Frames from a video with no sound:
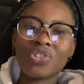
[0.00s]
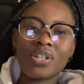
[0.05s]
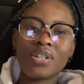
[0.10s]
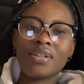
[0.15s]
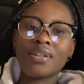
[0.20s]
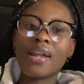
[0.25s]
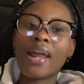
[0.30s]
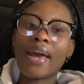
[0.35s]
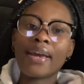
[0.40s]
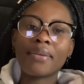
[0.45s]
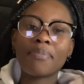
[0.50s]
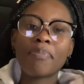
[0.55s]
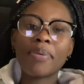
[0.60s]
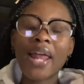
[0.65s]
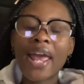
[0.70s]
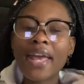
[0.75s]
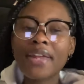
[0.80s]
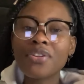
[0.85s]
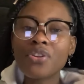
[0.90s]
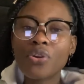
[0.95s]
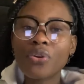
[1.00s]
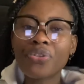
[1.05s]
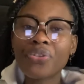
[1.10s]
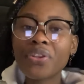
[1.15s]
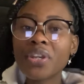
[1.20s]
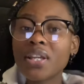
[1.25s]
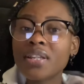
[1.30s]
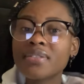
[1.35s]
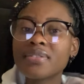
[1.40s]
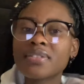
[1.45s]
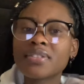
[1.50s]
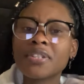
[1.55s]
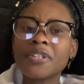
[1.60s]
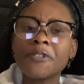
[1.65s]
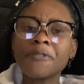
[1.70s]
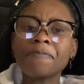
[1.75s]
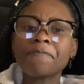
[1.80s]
like plan your things.